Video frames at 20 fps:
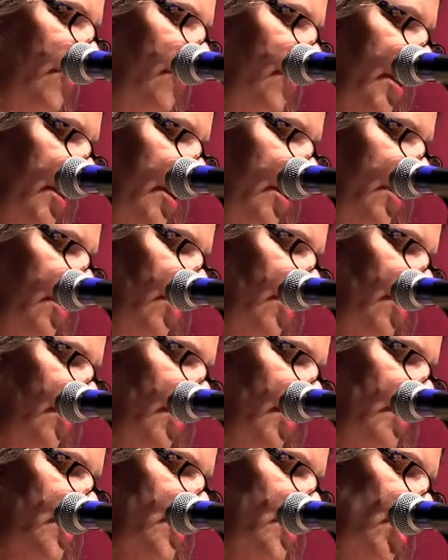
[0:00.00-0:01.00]

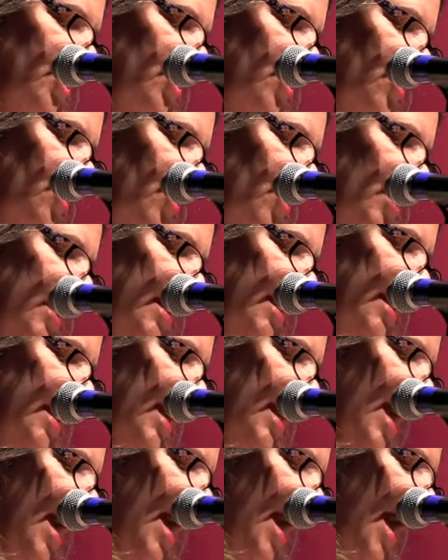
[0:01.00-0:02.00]
Fear,
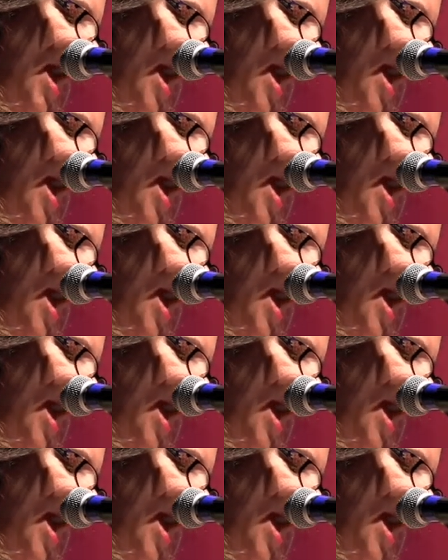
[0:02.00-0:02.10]
insecurity,